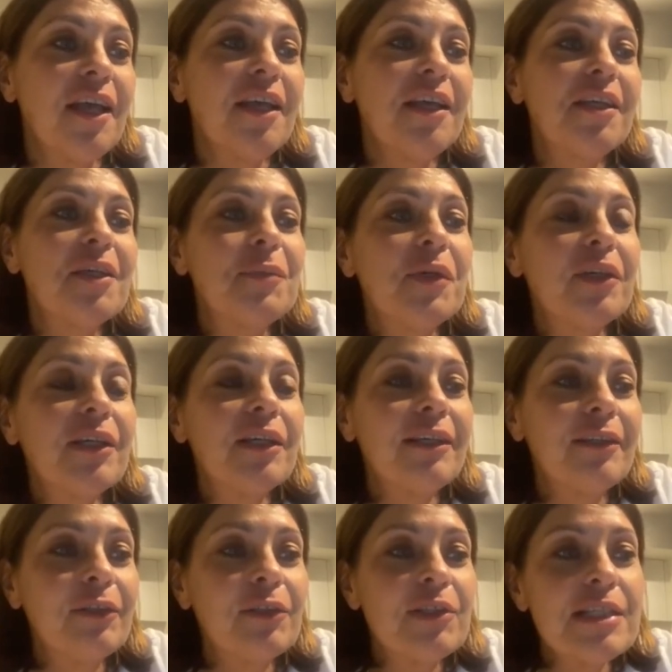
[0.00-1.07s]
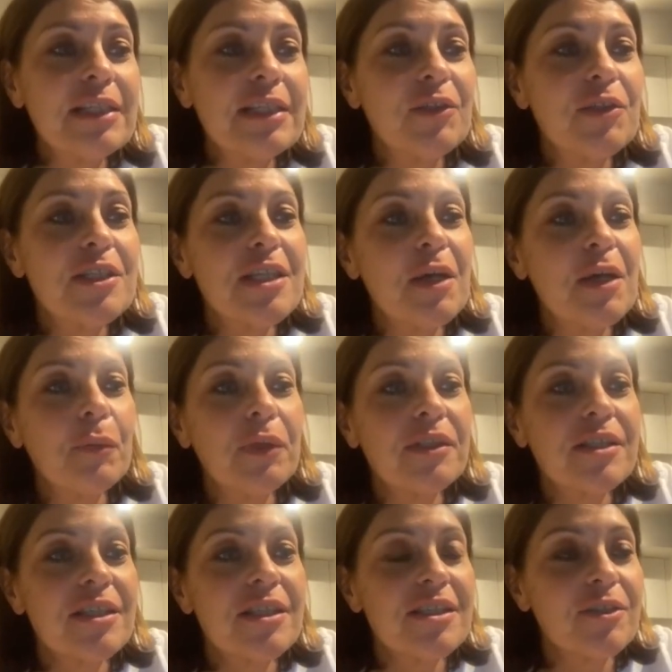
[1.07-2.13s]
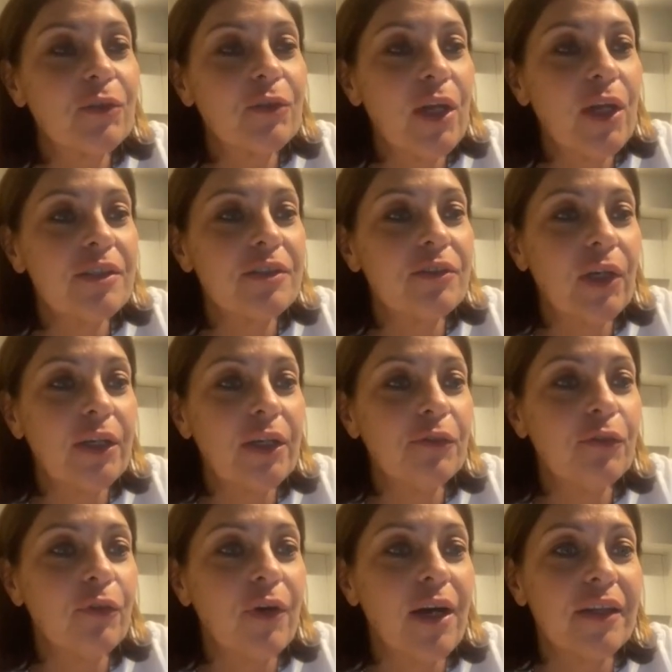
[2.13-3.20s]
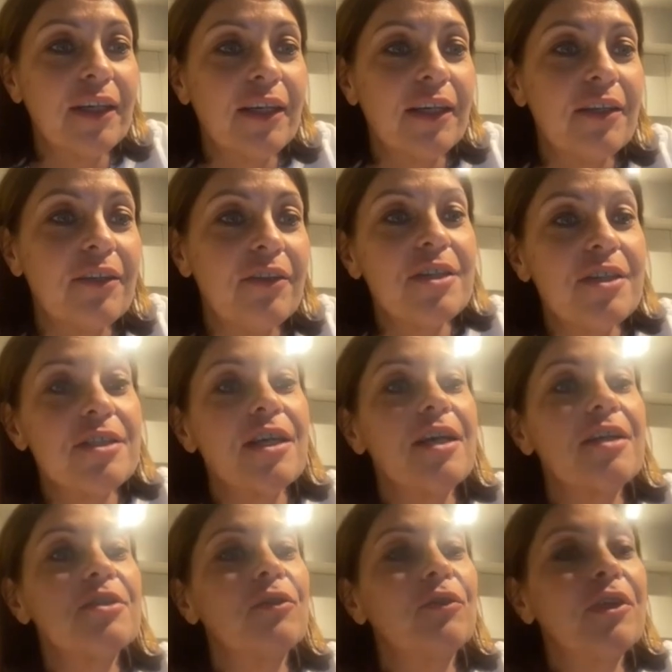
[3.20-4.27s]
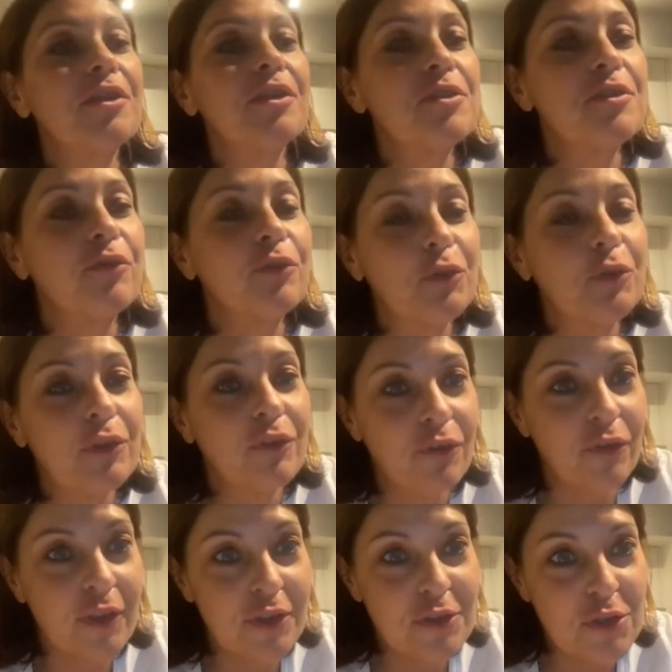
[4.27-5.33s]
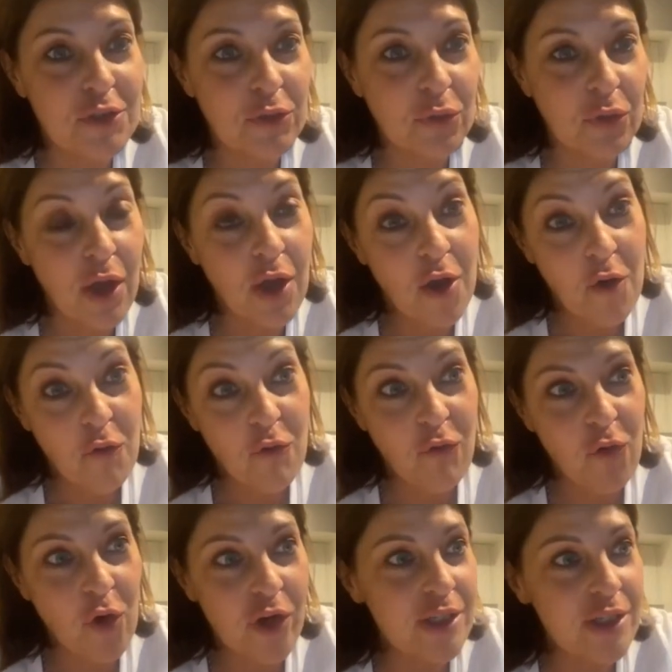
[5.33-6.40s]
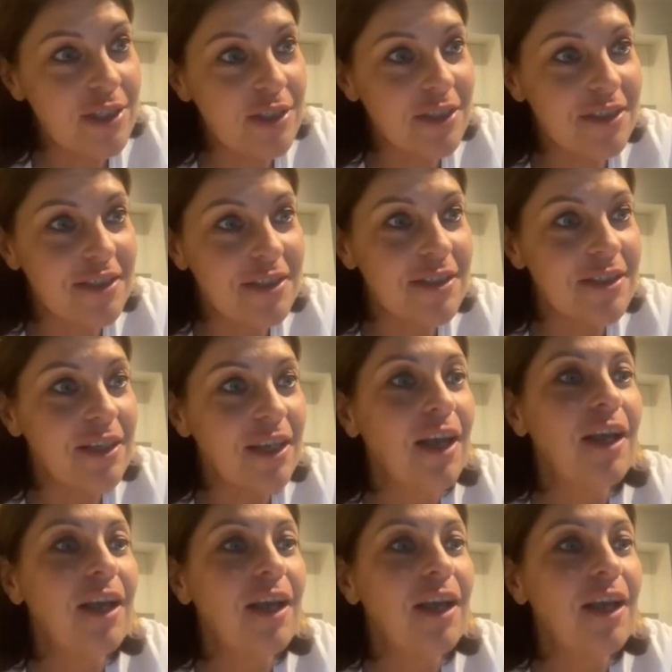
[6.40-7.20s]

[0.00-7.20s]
He miraculously resembles his great-grandfather and the size of his feet too, 46.